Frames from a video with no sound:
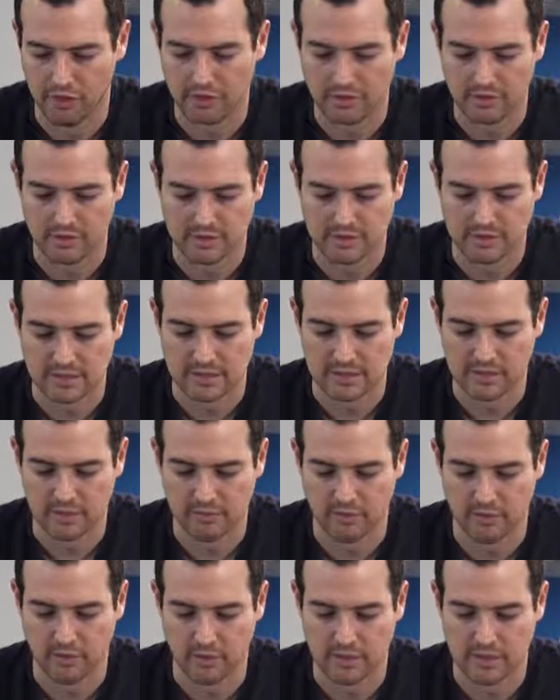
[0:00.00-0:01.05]
thin this thing
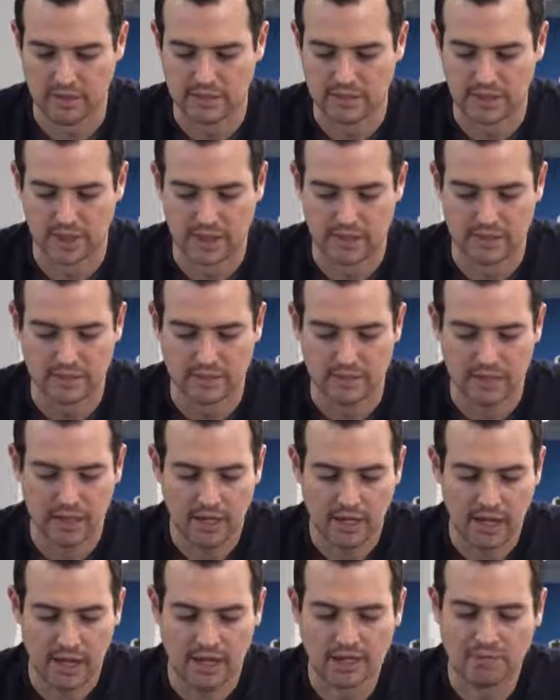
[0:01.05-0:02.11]
is for what it does.
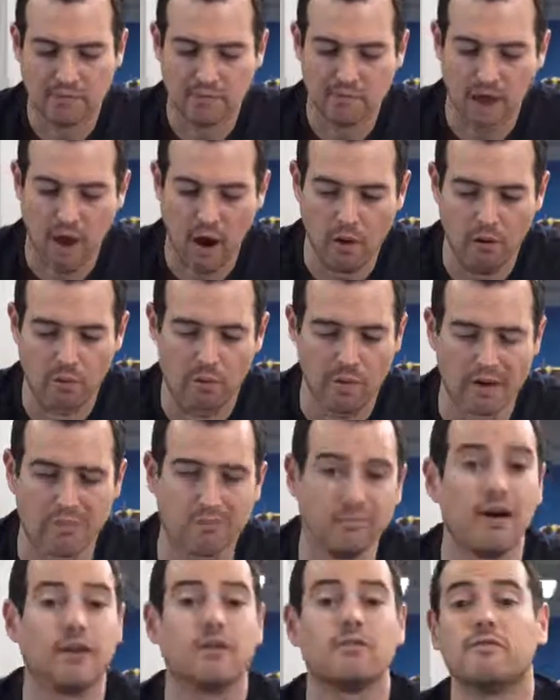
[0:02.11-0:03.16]
It's being powered by a
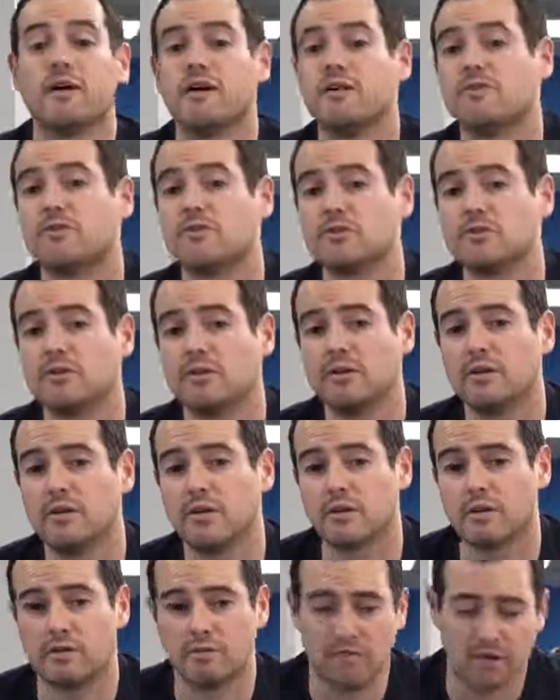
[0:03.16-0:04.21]
modified version
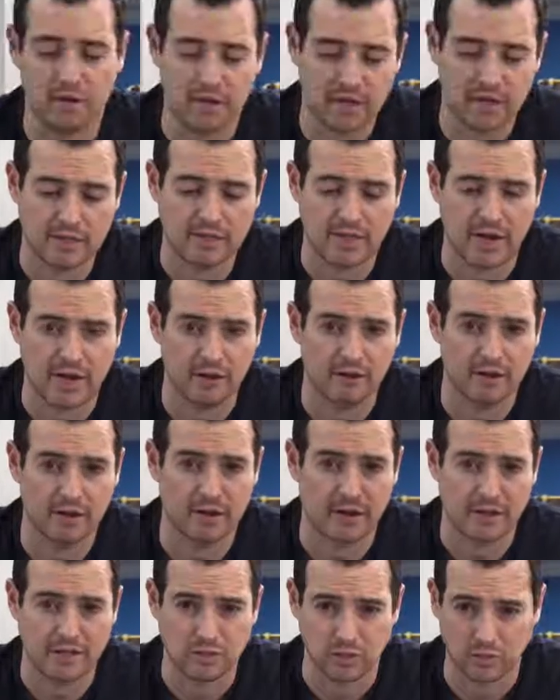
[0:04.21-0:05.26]
of the NVIDIA
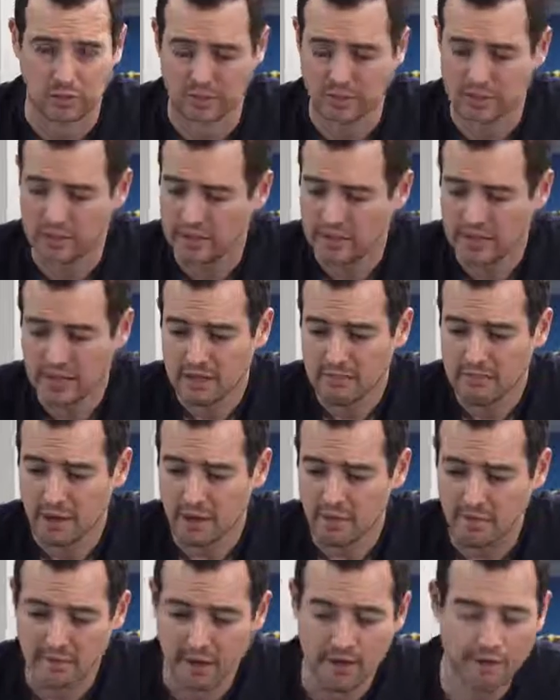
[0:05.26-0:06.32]
Tegra X1.
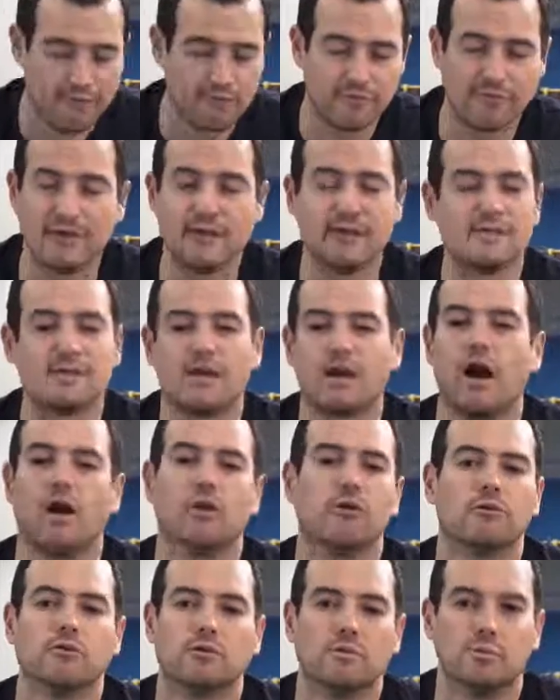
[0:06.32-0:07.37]
Battery life is like
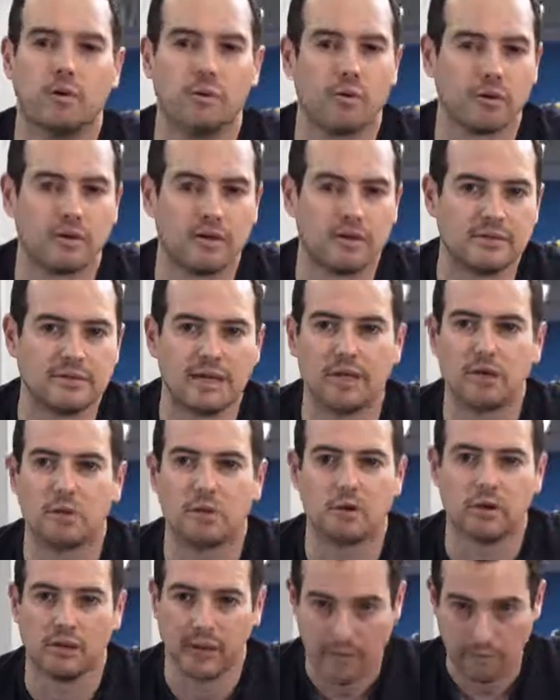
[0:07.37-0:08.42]
all over the board.
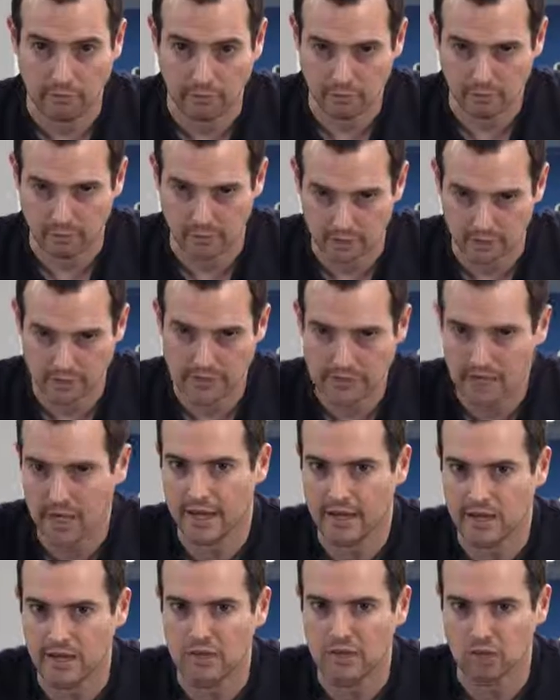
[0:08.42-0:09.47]
Nintendo claims from their own
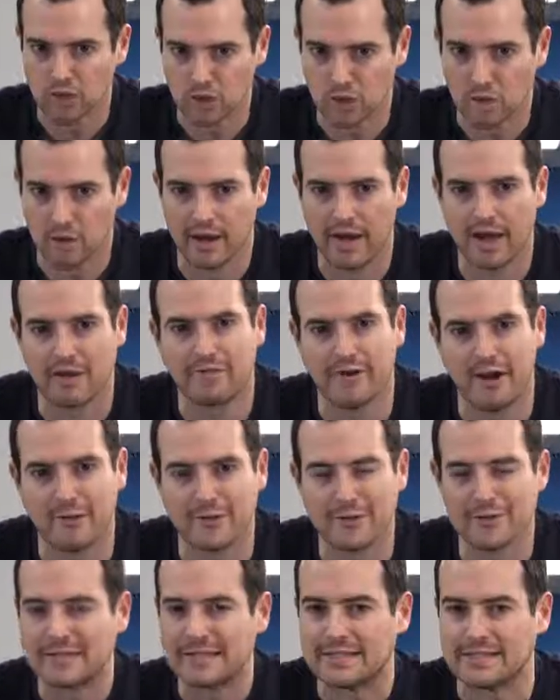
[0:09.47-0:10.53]
site 2.5
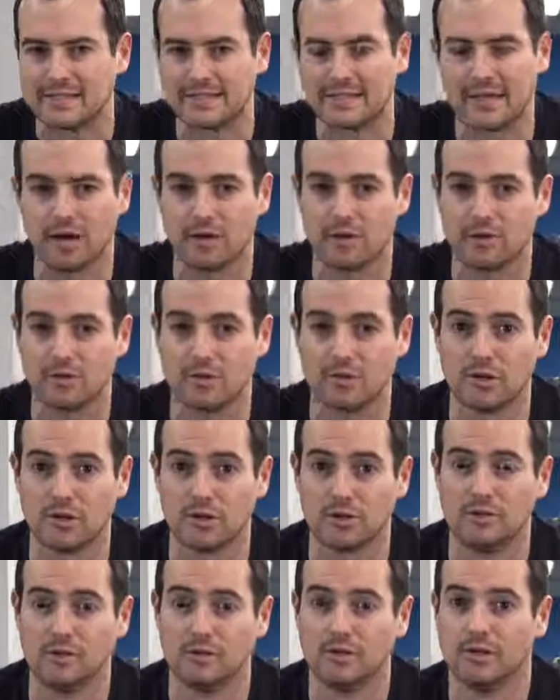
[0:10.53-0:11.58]
hours to 6 hours,
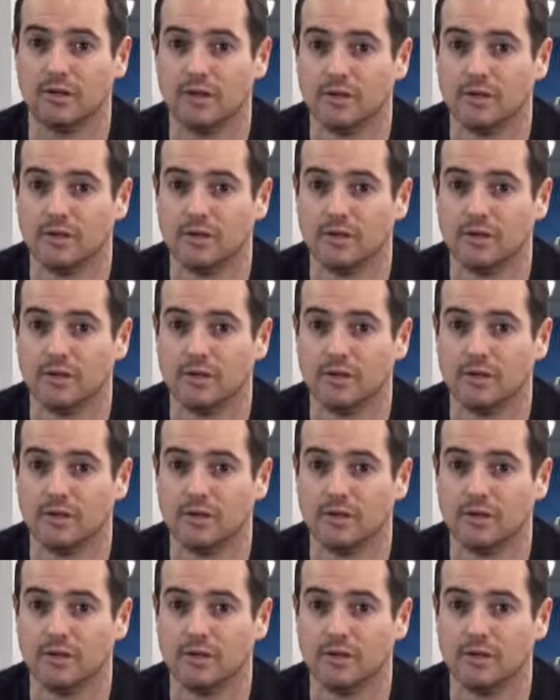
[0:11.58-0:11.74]
so